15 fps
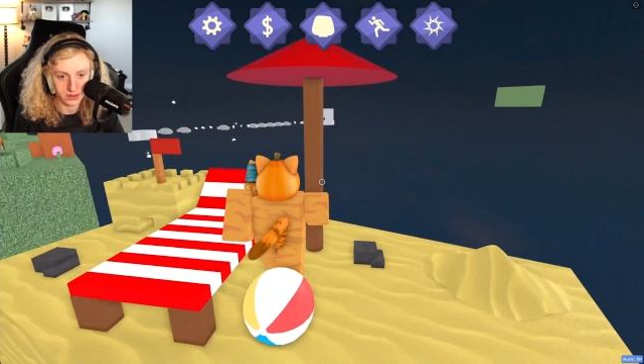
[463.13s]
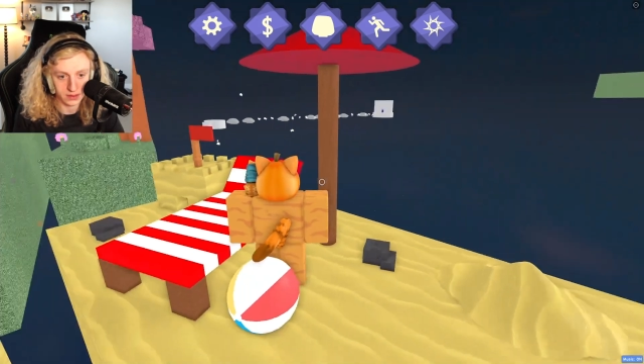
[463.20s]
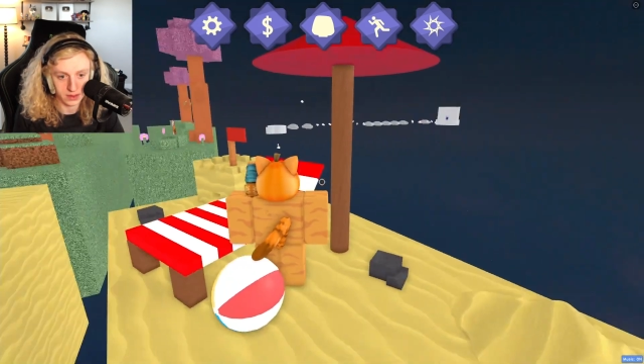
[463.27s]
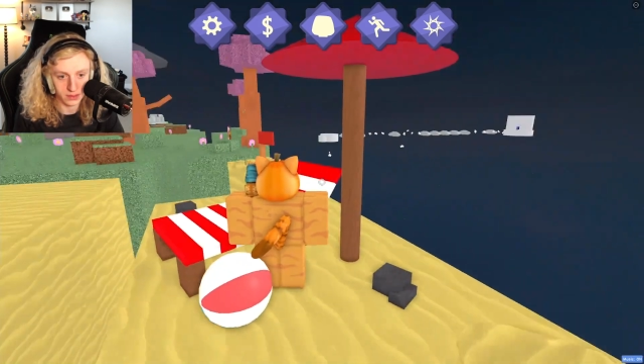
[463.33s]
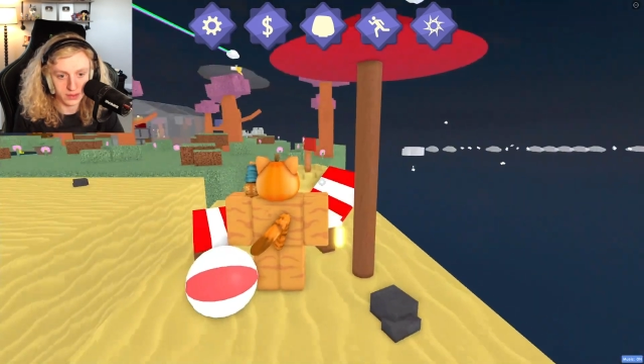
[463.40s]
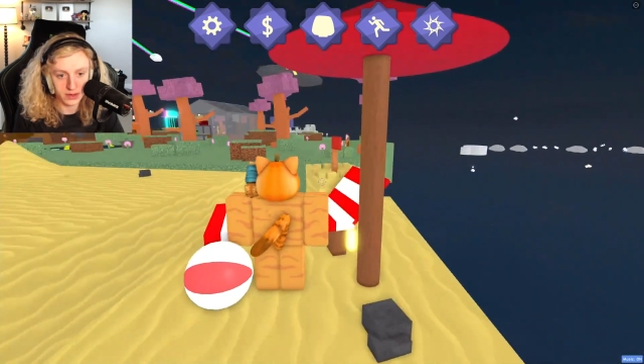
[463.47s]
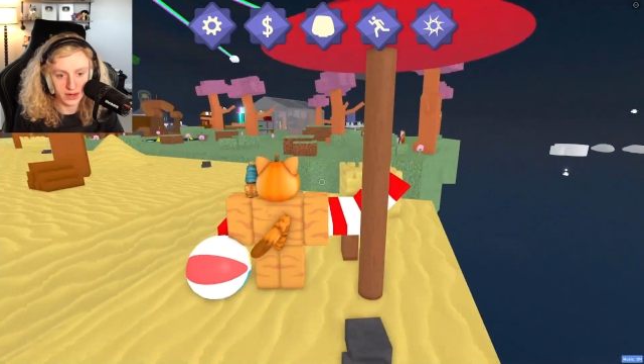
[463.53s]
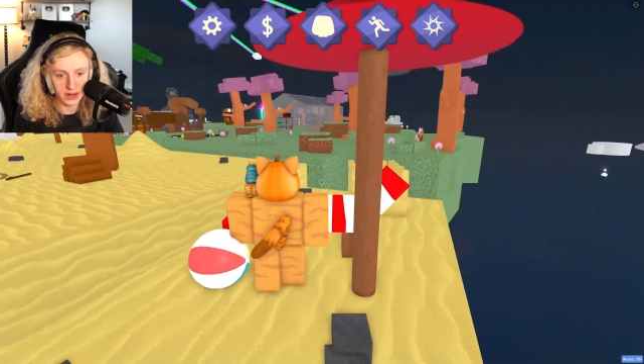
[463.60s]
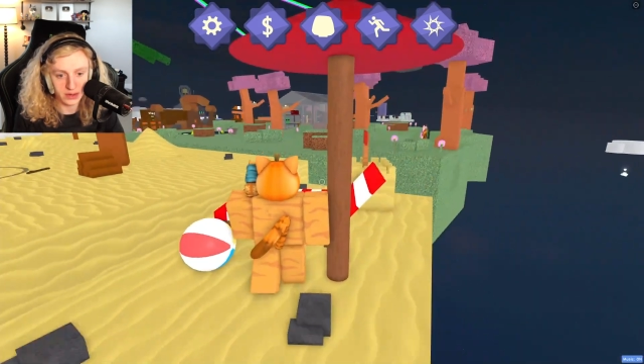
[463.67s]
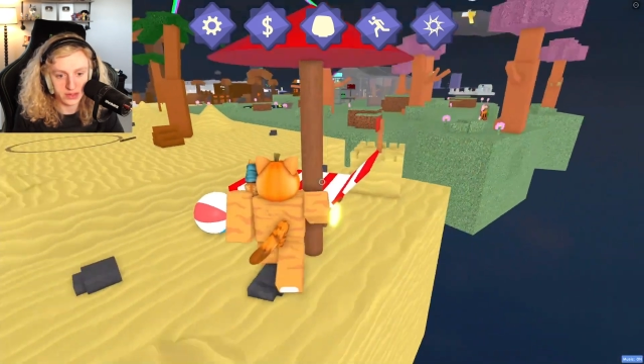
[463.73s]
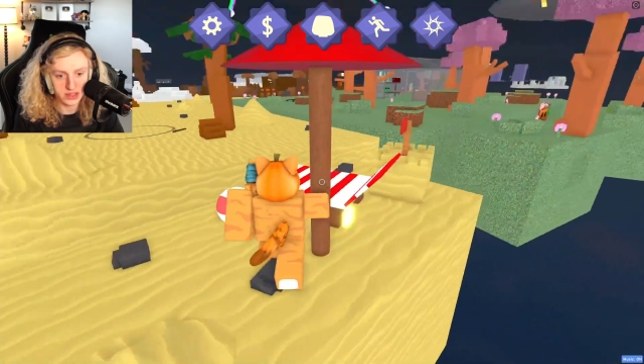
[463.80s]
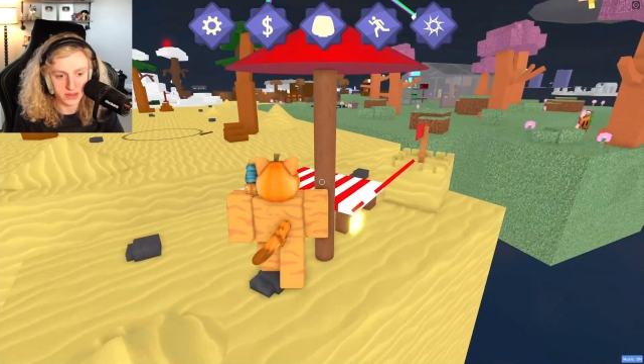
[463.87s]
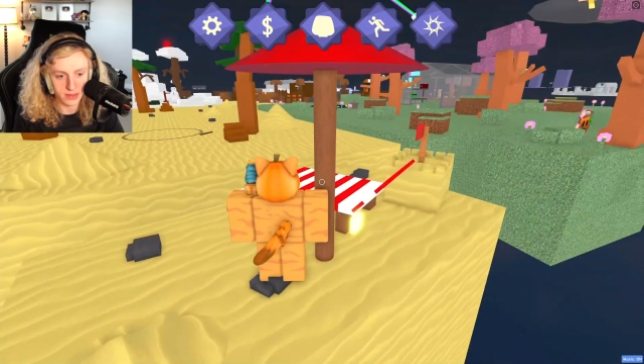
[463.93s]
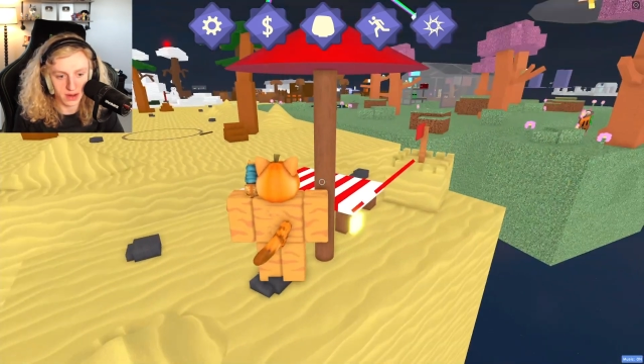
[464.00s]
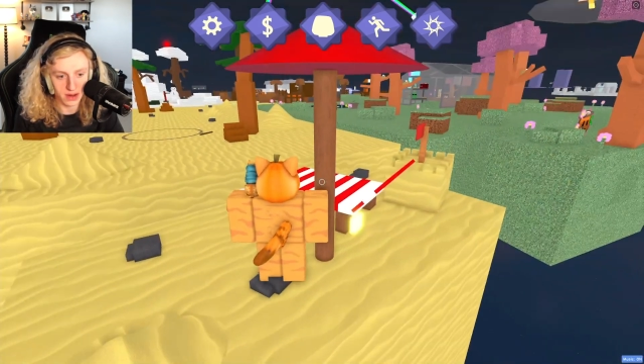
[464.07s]
I wonder how
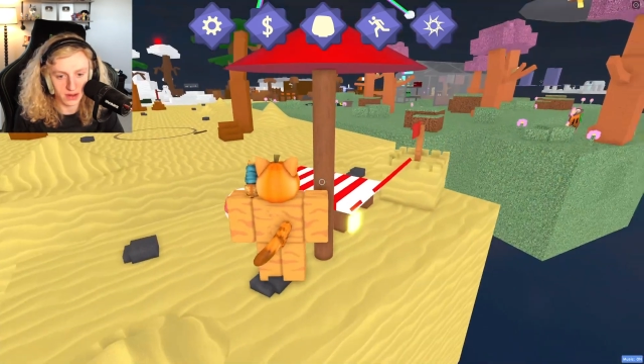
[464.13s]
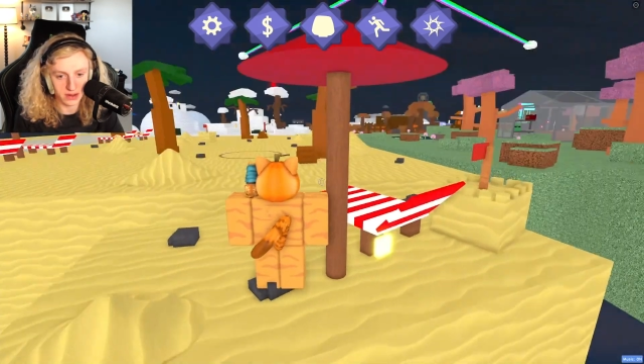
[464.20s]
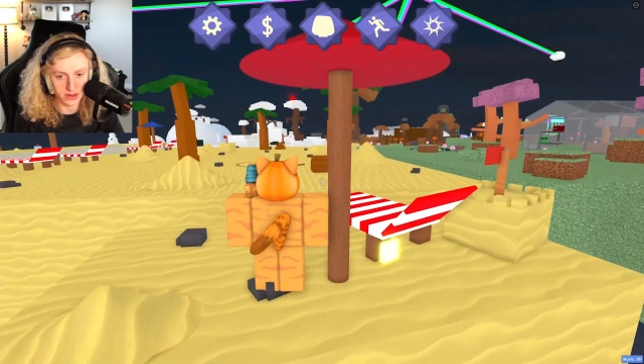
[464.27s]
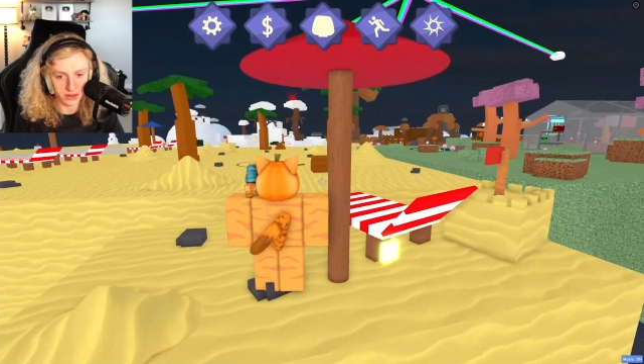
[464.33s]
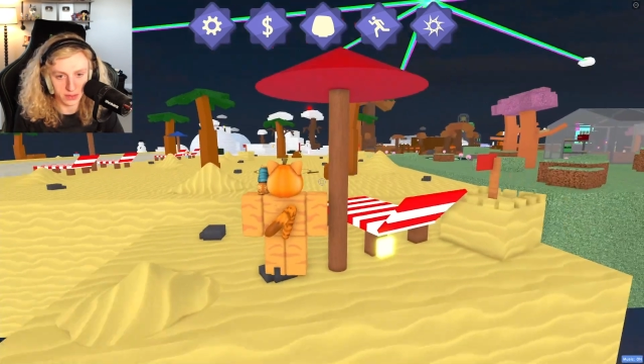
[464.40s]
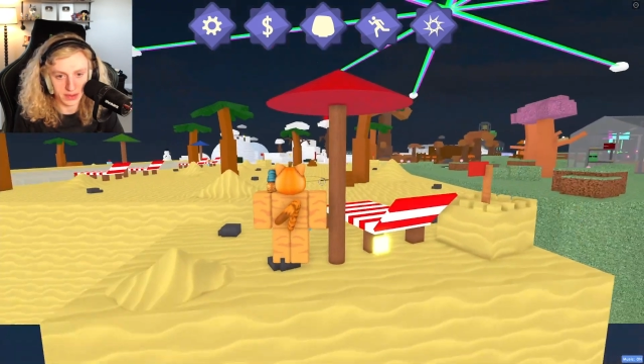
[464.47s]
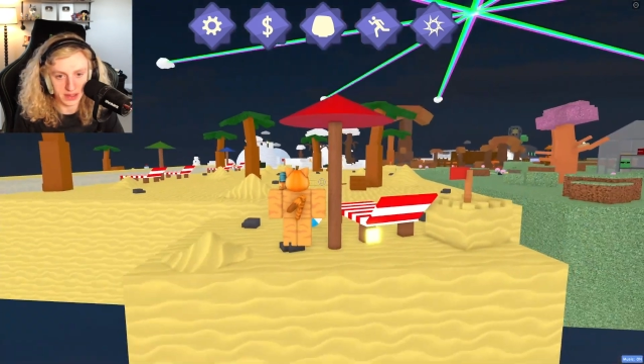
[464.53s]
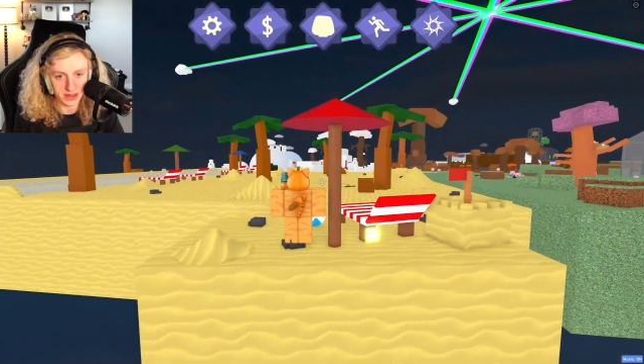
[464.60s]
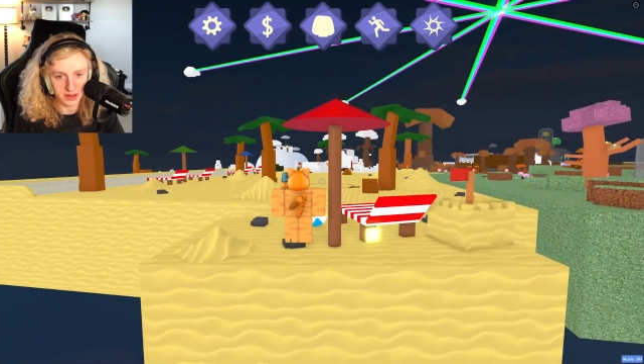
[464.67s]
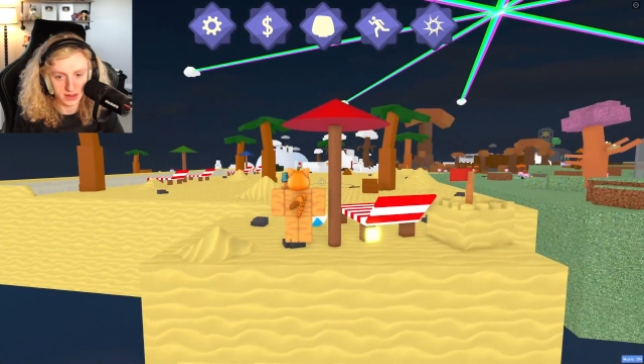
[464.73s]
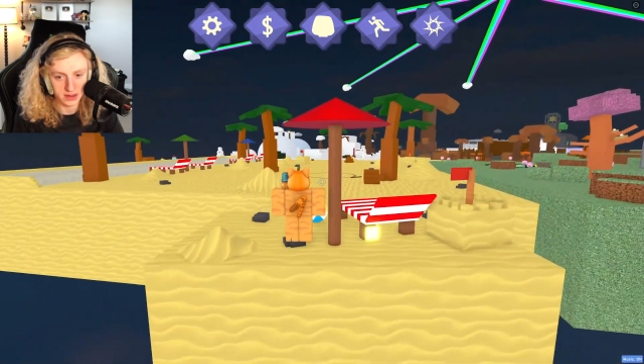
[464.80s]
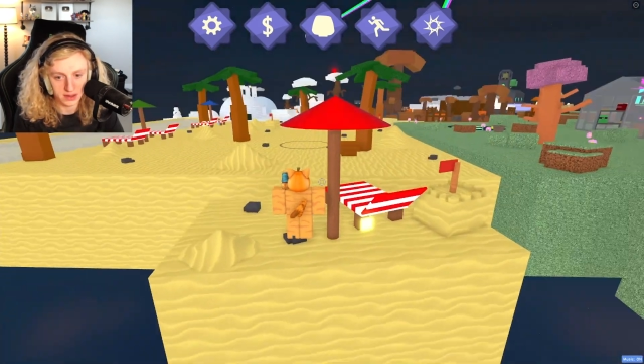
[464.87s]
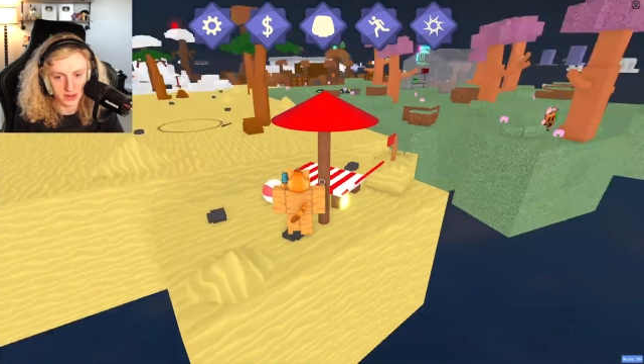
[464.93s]
small it'll be.